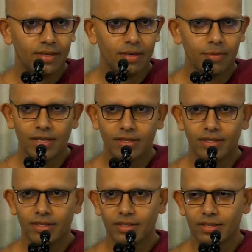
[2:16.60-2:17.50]

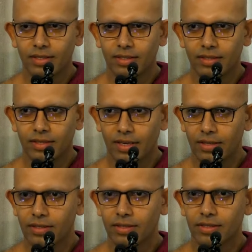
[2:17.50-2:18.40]
capacity, his
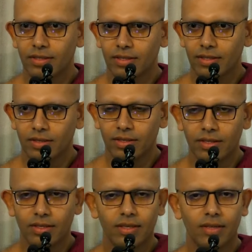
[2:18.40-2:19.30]
skill, you know,
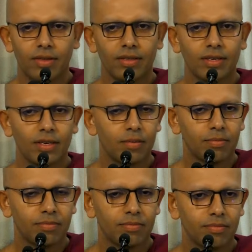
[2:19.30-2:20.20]
these are things that are
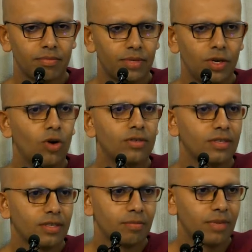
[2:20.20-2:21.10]

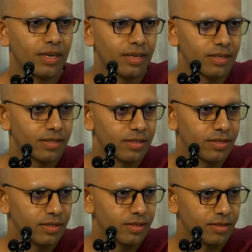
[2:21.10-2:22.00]
beyond compare.
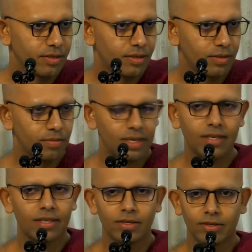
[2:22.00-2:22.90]
It's just
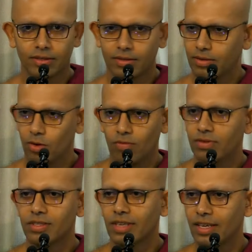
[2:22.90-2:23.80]
completely, you know, it's
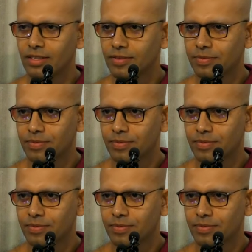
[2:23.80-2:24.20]
off the scale.